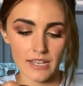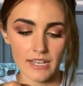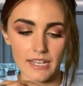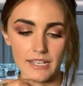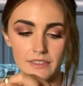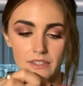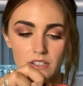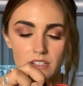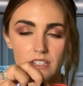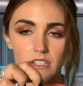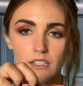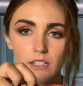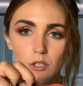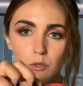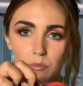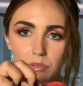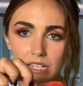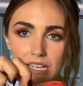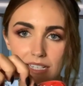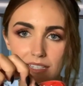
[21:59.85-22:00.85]
and there's a little
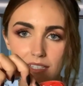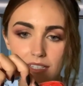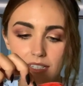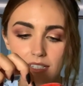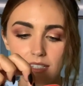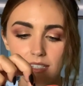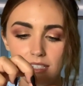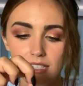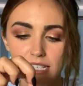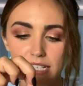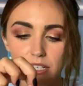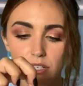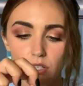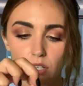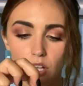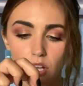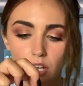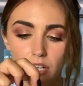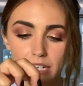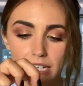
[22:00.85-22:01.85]
plastic seal
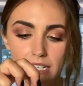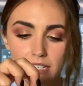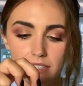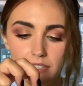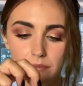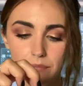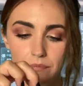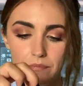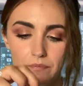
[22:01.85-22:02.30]
on it.